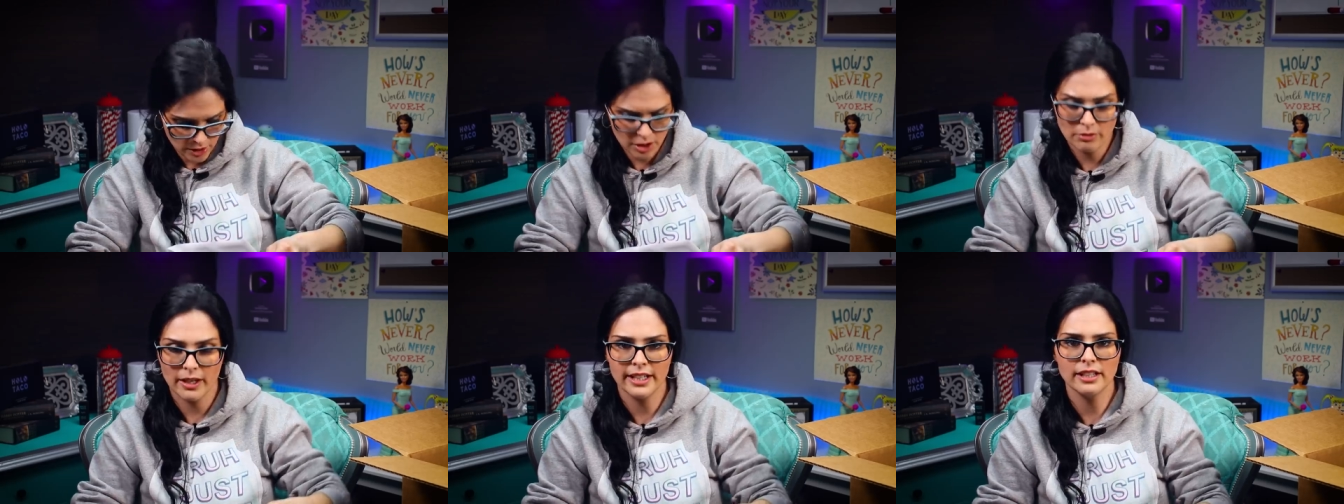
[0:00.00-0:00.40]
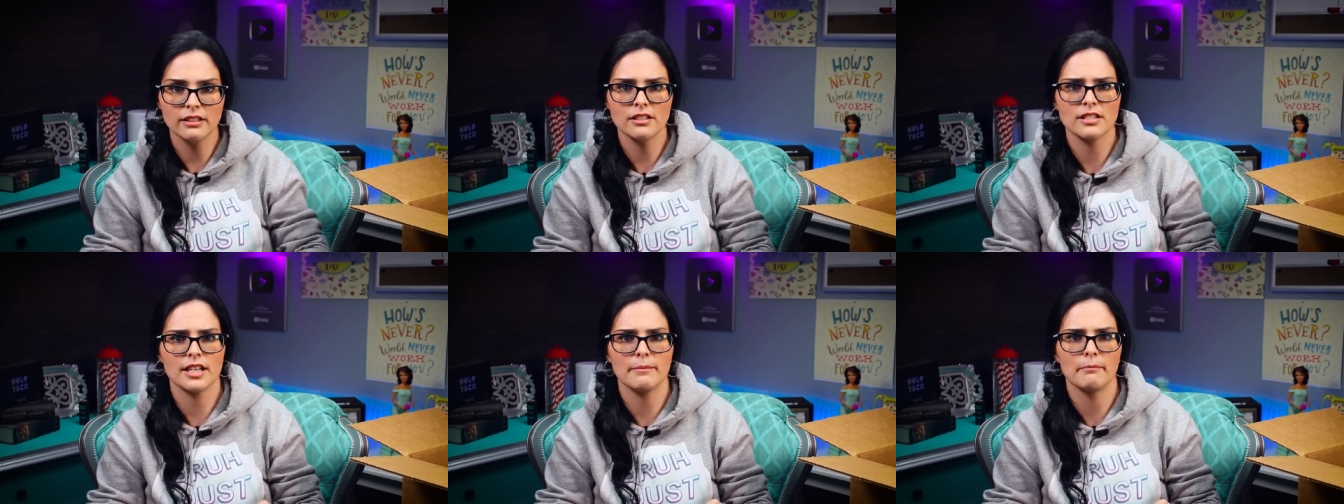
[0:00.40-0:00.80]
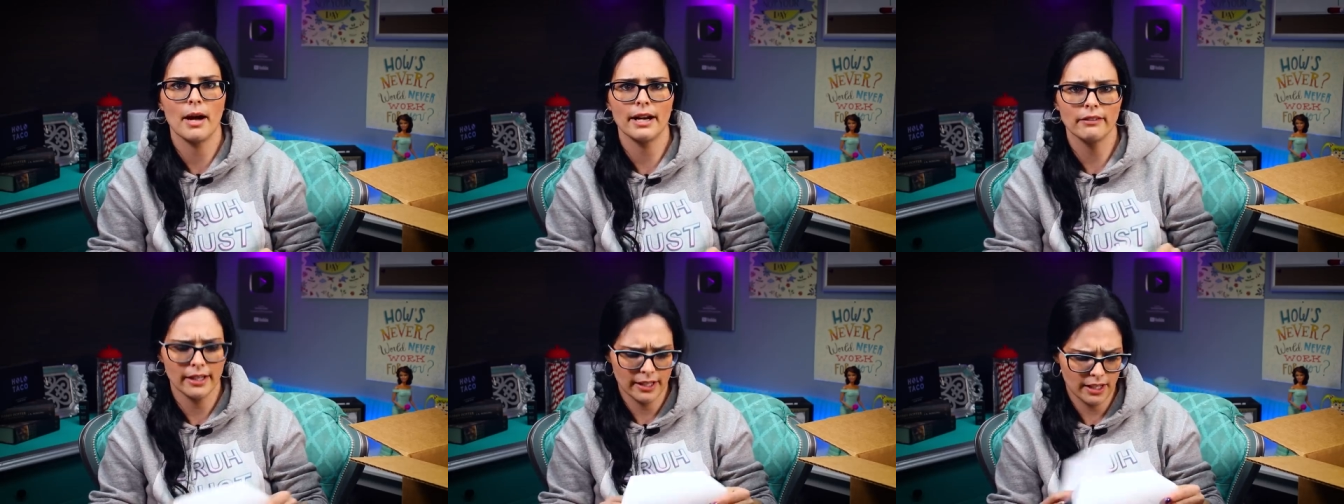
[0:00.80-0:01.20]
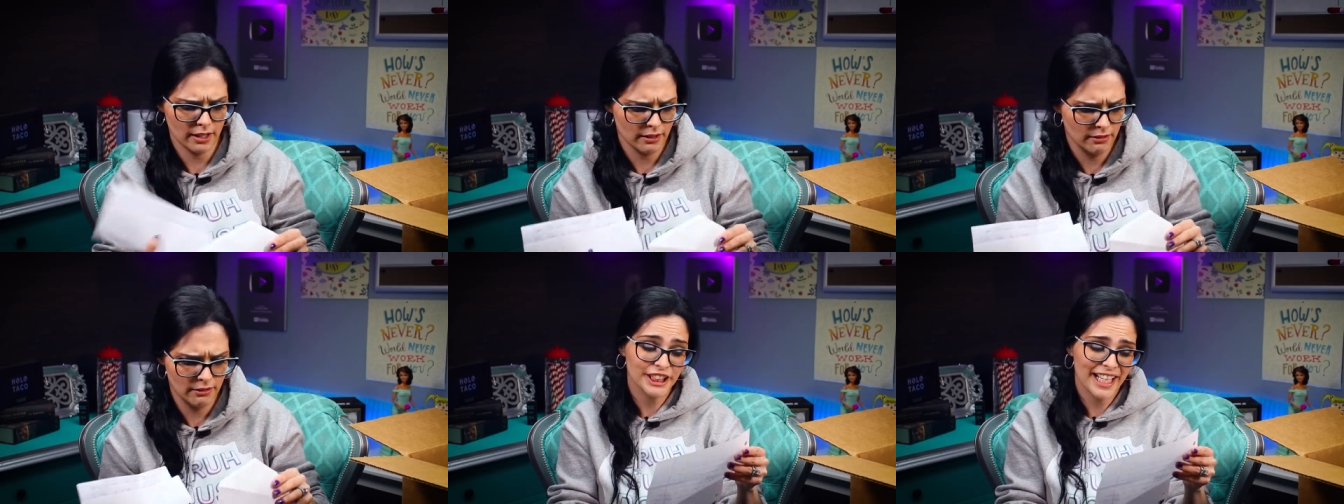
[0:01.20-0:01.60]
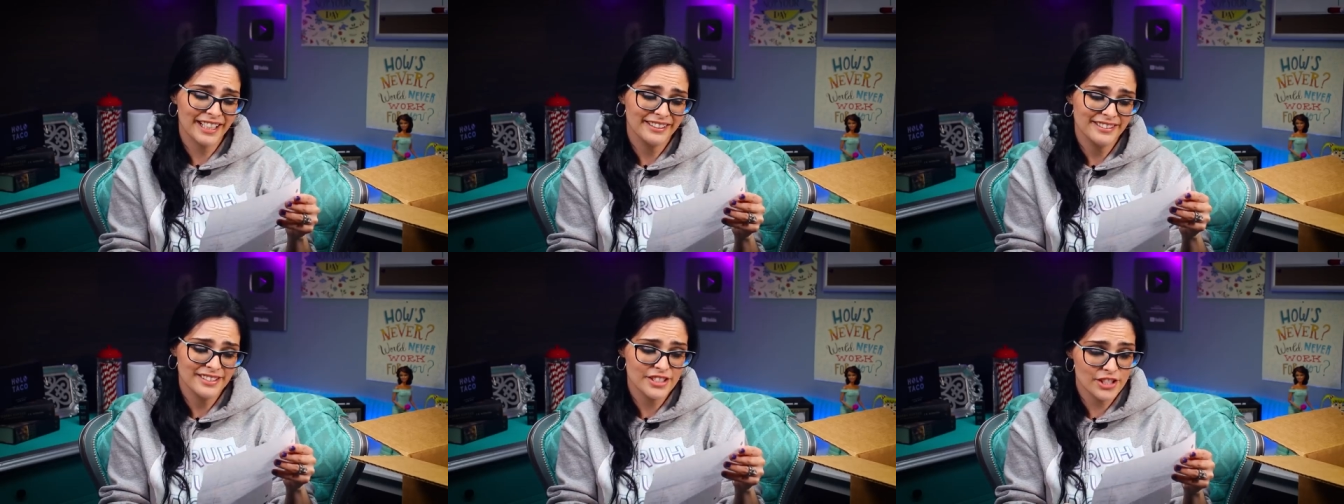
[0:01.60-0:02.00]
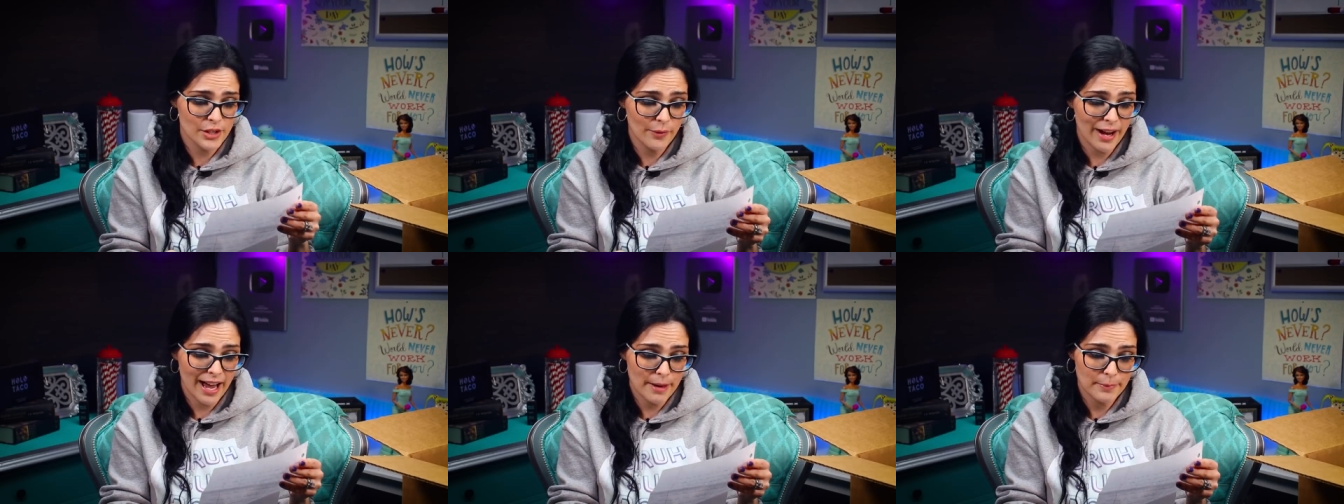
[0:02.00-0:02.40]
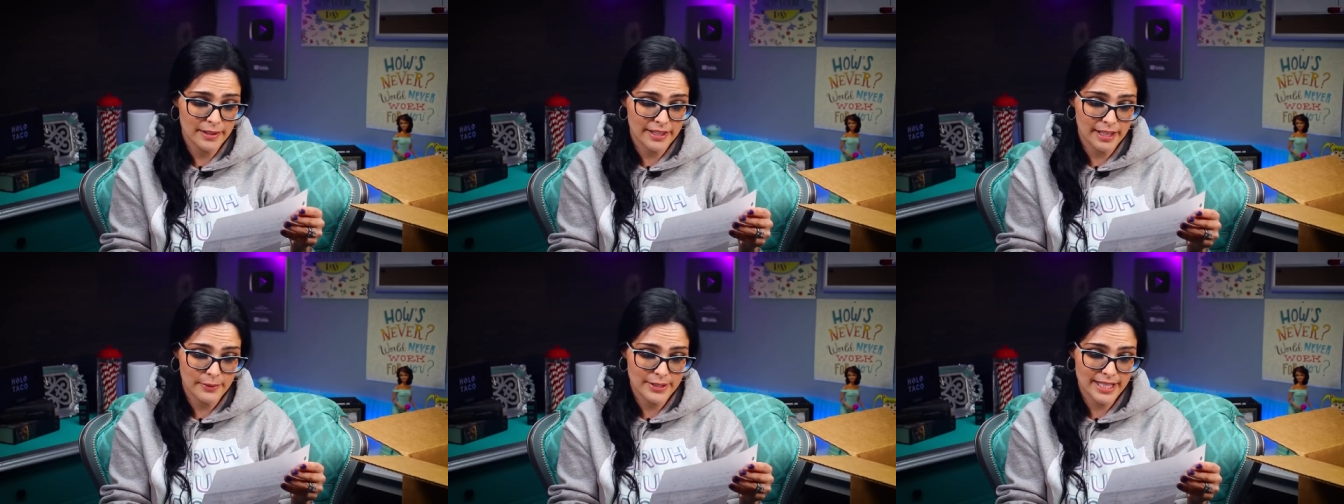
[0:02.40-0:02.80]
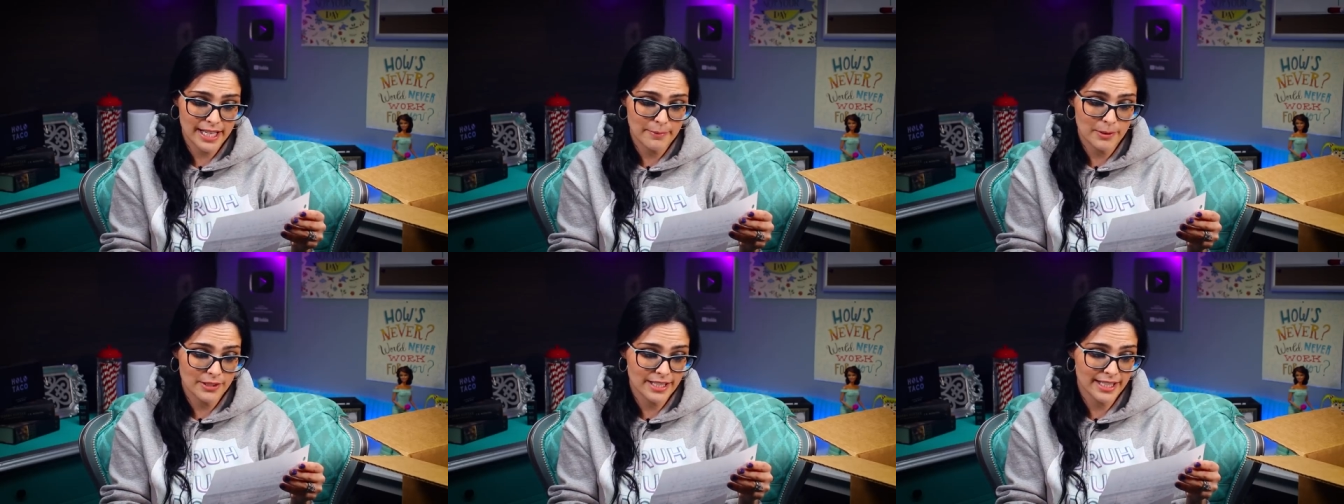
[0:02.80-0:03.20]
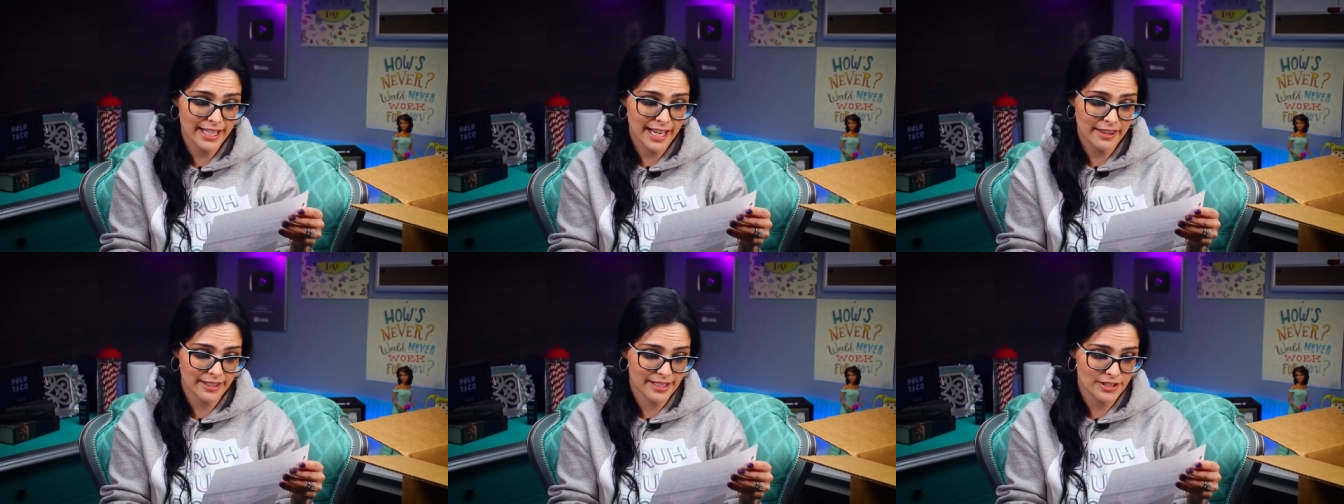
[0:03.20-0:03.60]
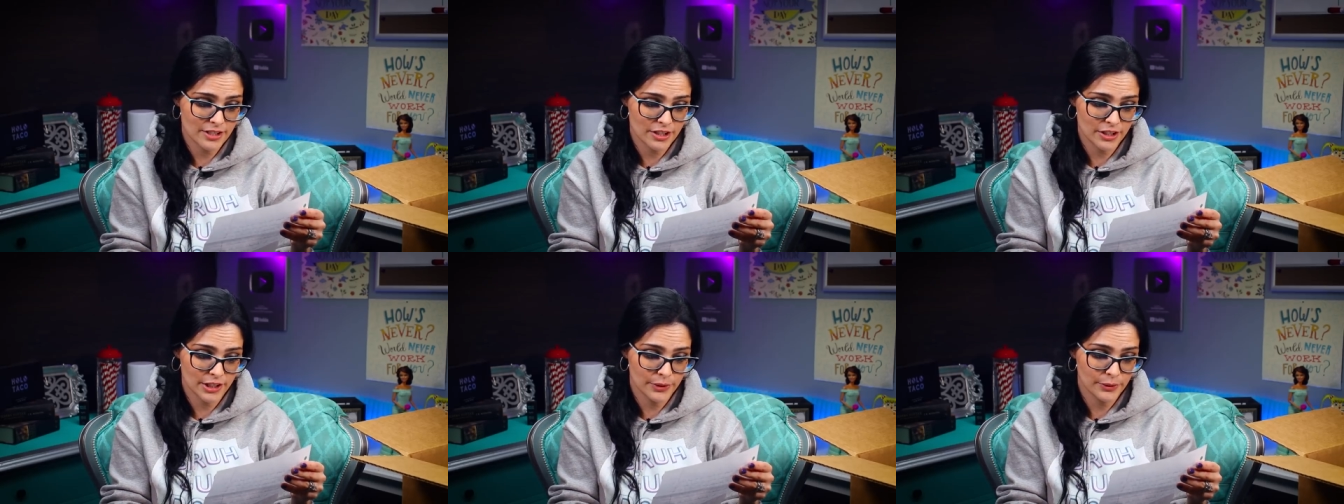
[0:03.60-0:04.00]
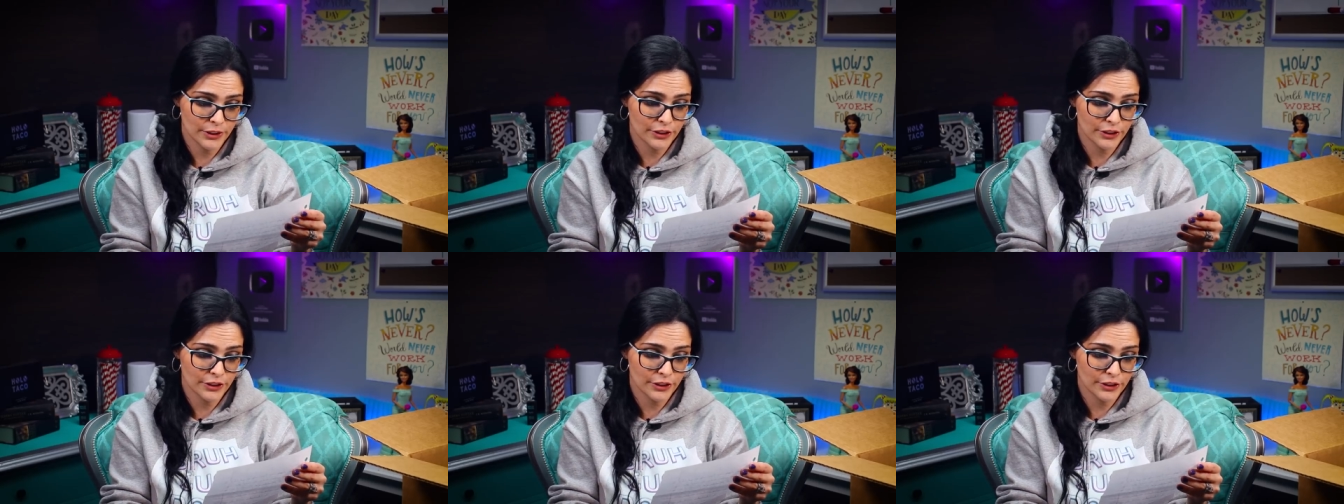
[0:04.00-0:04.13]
Her writing looks like my writing. Jen, so happy that I was able to get these to you.